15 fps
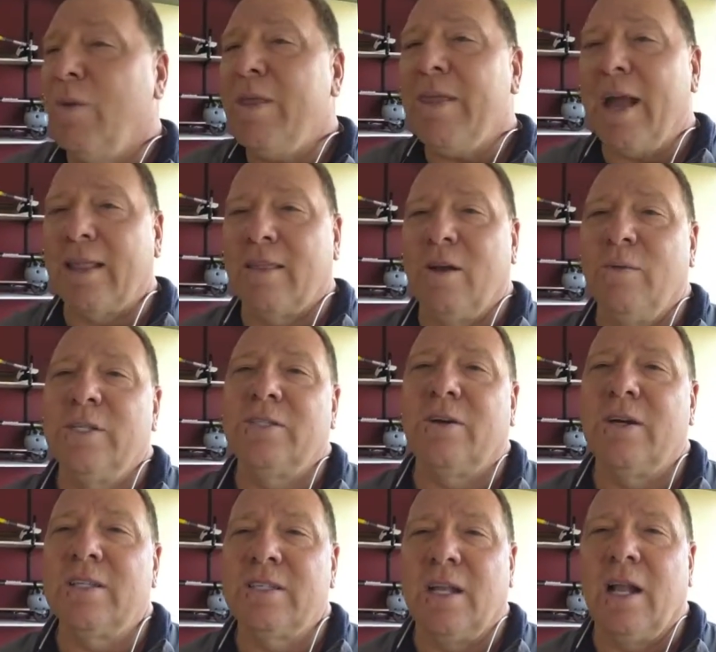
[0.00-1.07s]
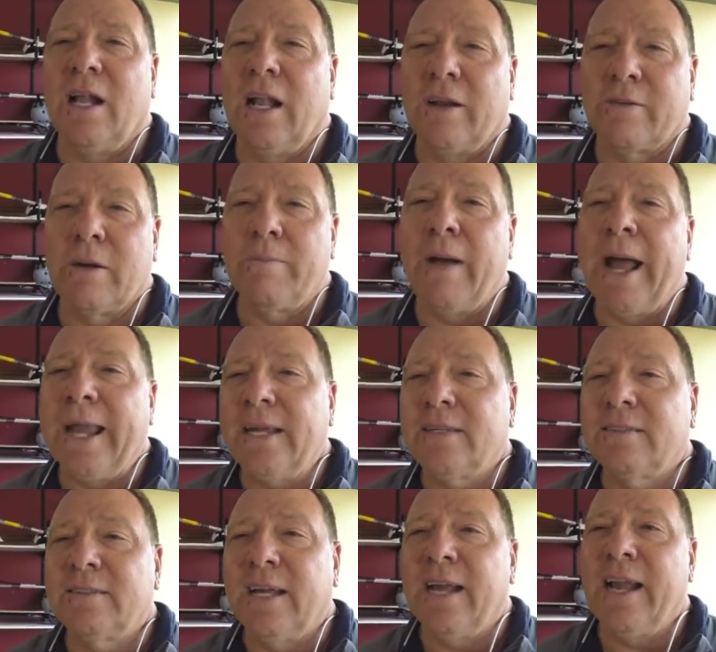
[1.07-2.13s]
with that, though, we started selling electric
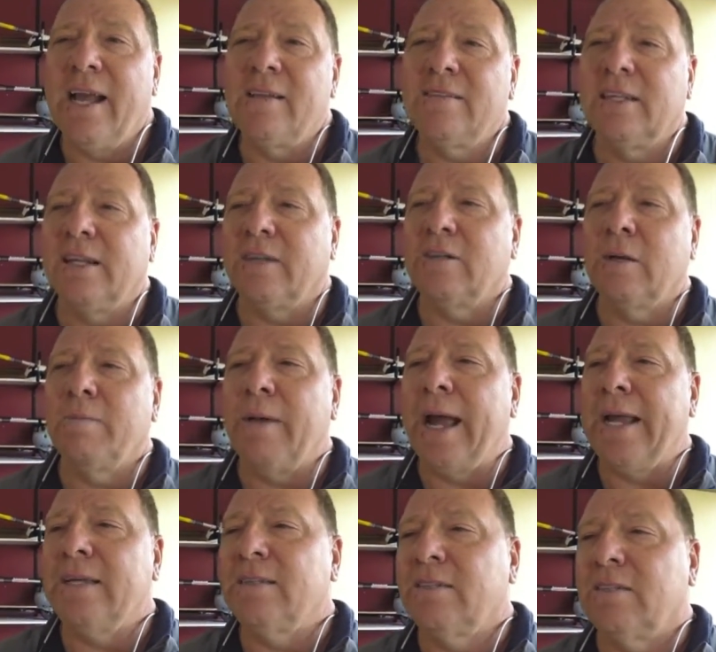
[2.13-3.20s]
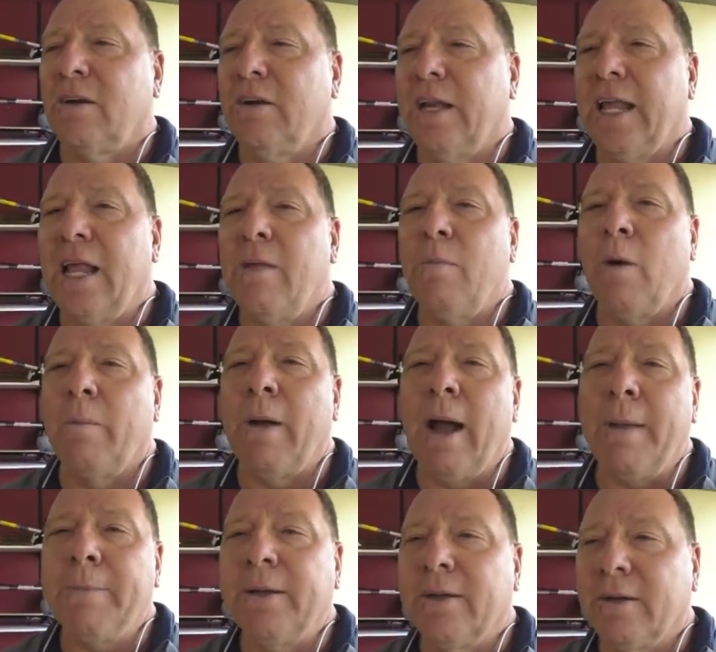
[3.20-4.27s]
bikes, and as the electric bikes started getting more
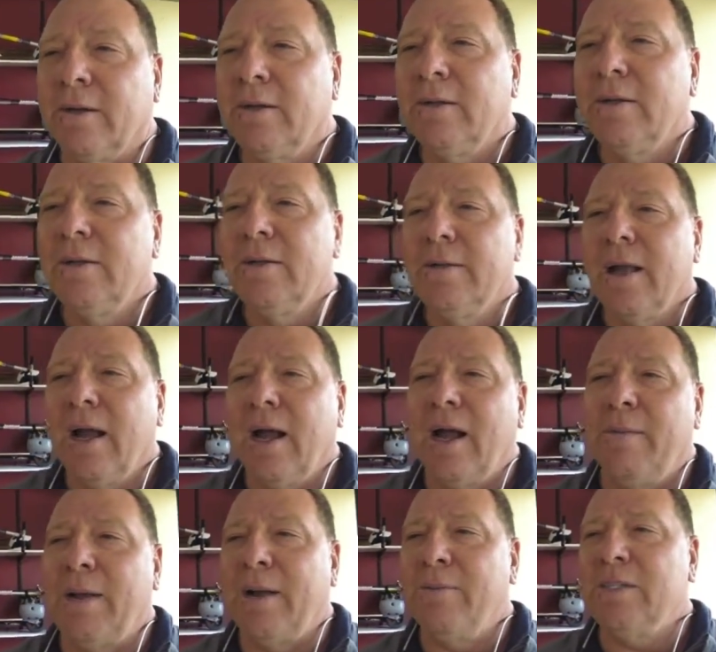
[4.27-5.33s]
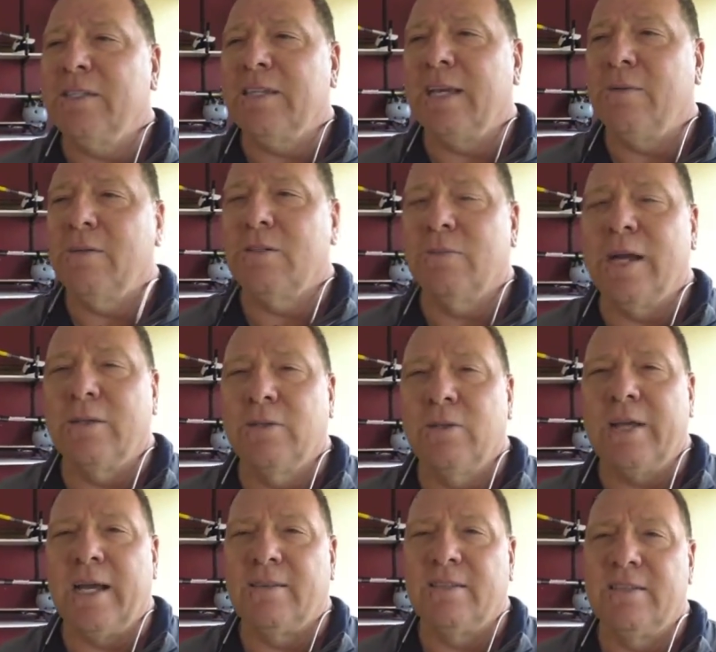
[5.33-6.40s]
popular, I would say it was around
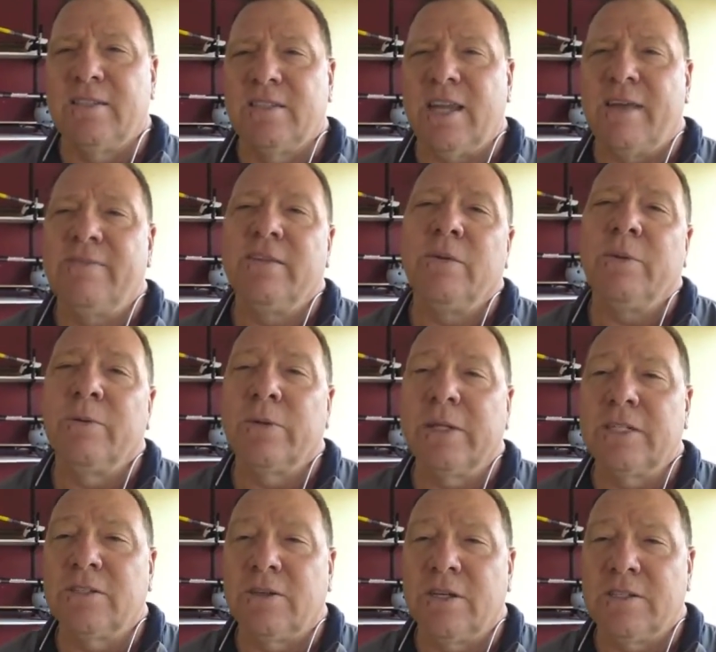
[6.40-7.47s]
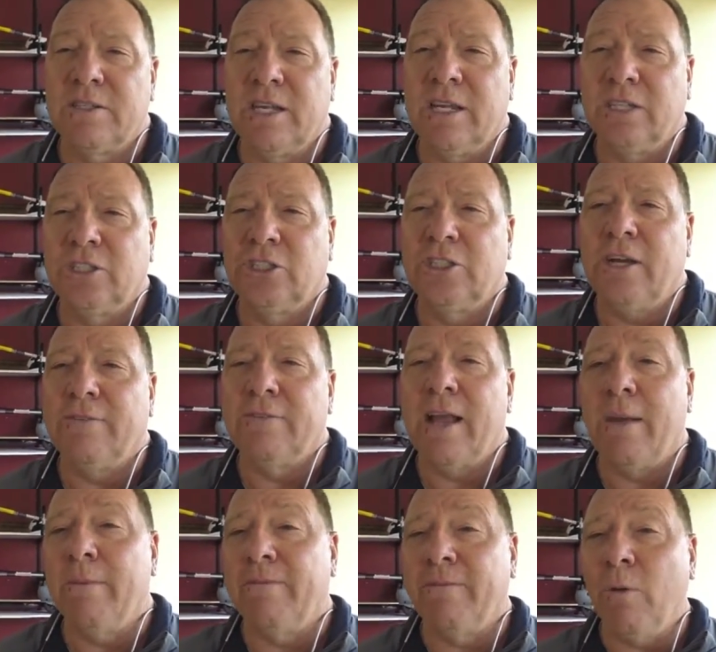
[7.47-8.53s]
2007 that we really started seeing a shift.
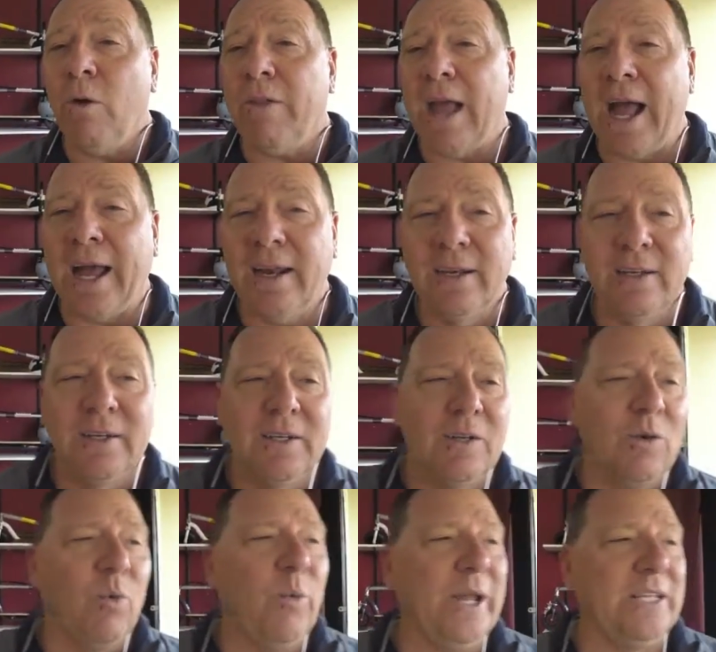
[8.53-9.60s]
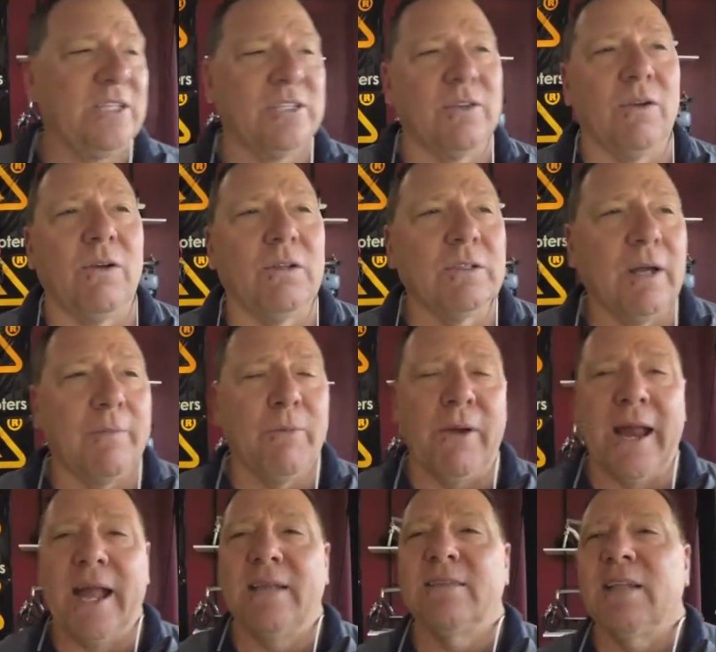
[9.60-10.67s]
Now, before that, we sold
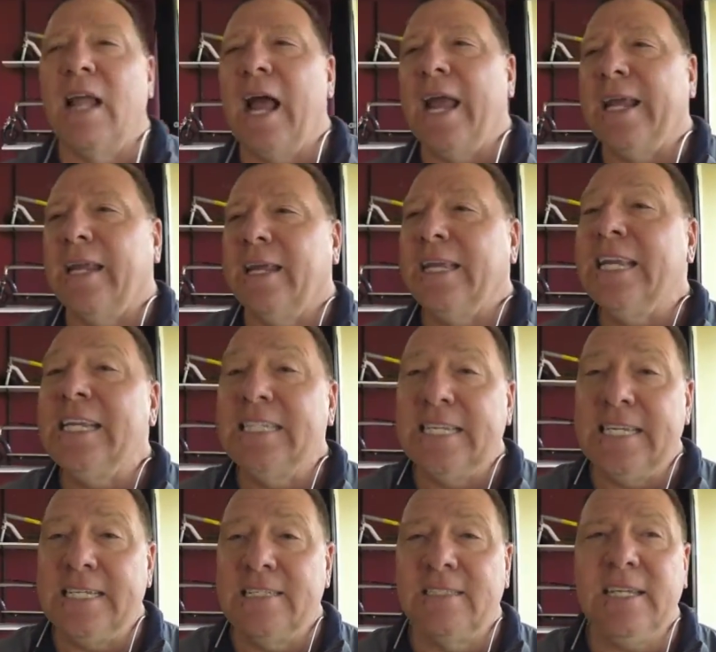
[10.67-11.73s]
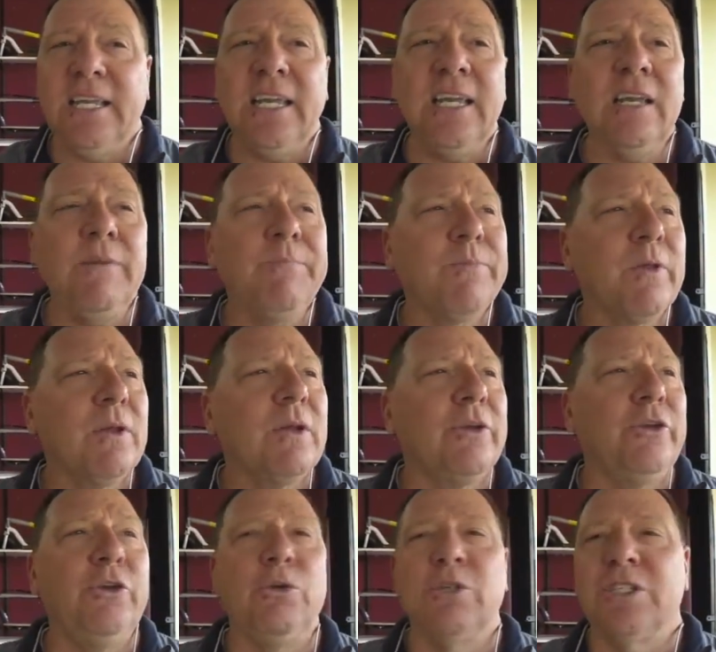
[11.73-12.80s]
brands like ETC,
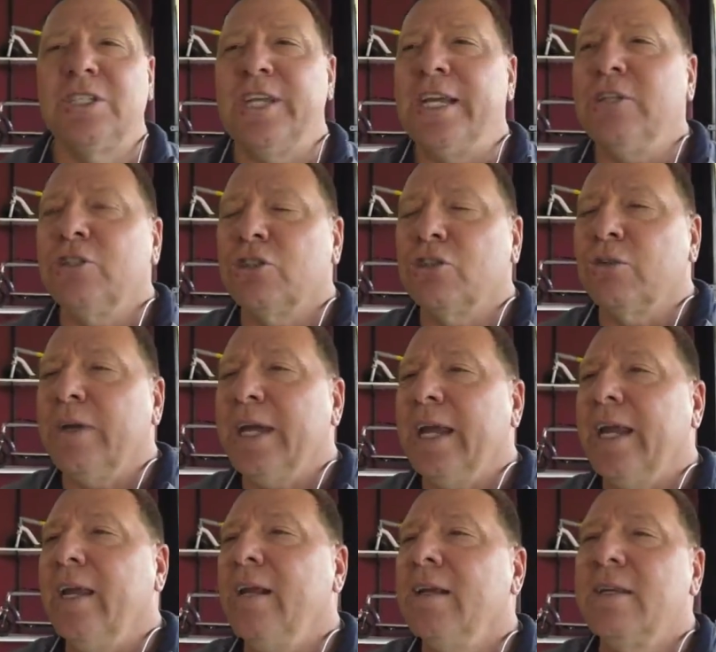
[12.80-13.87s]
New Century,